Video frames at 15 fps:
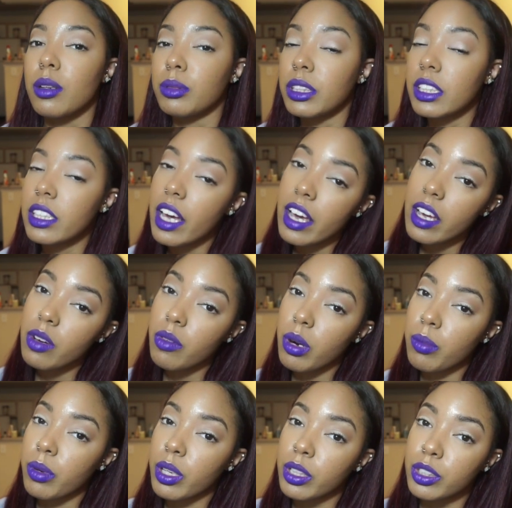Today what
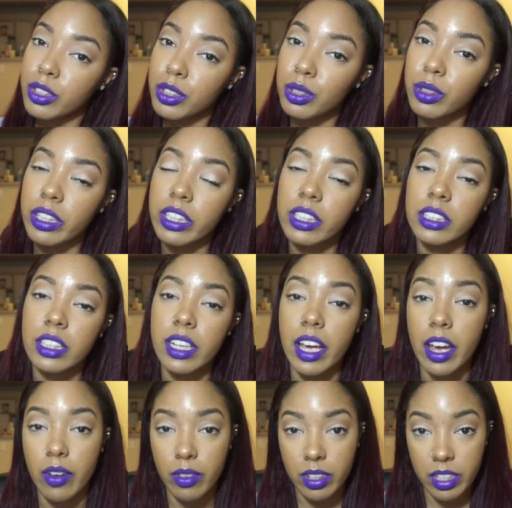I'm going to do is an
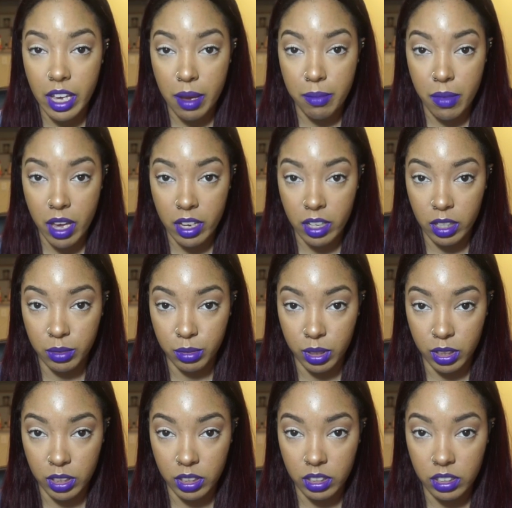everyday makeup
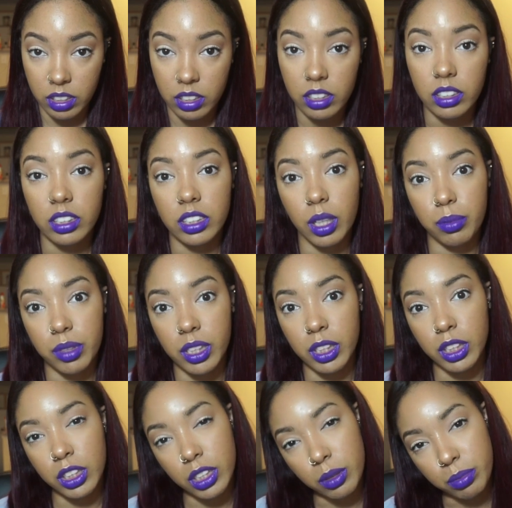look, something
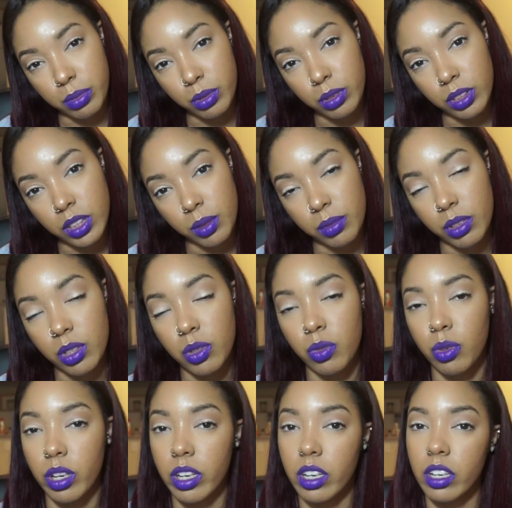simple, something you can
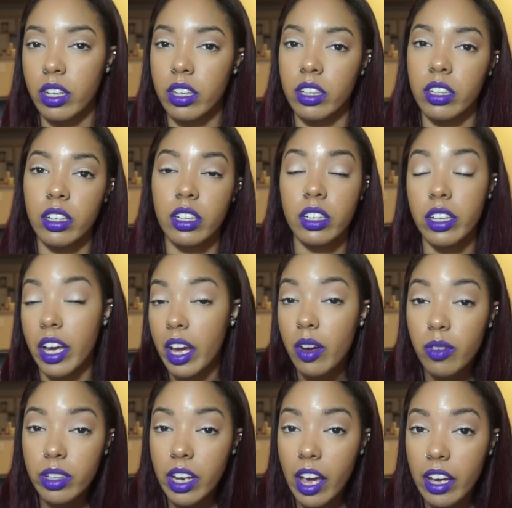wear
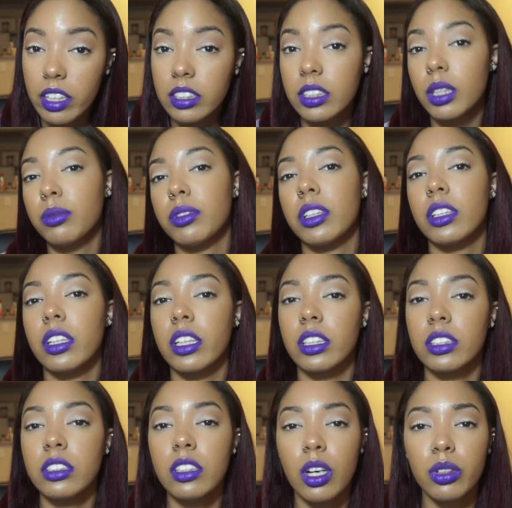every day, something
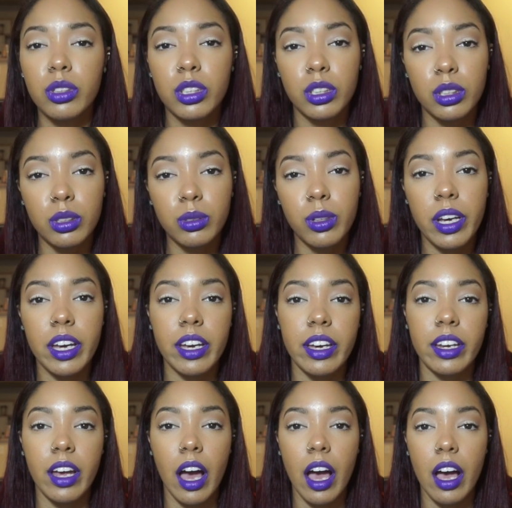that's, cute,
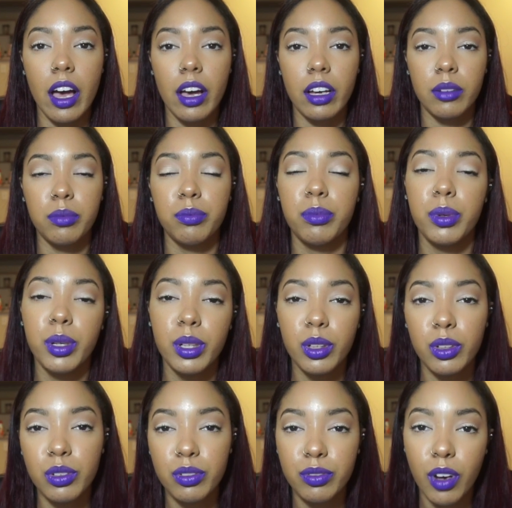and I put a
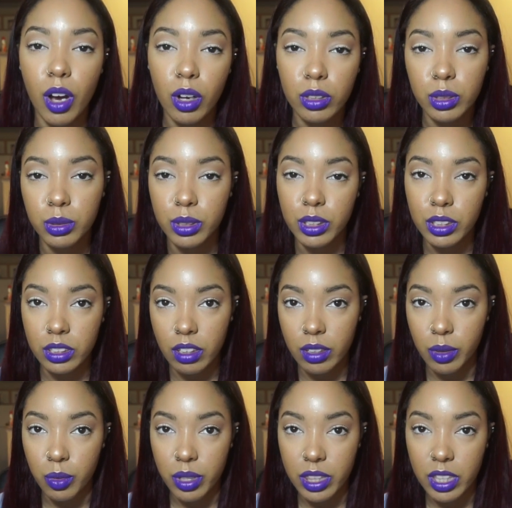little fall twist on
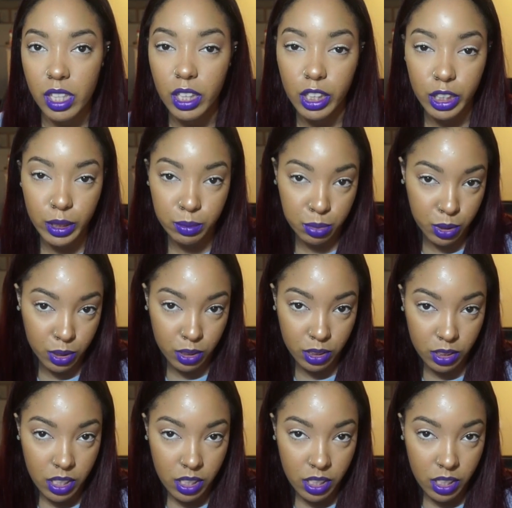it with the lips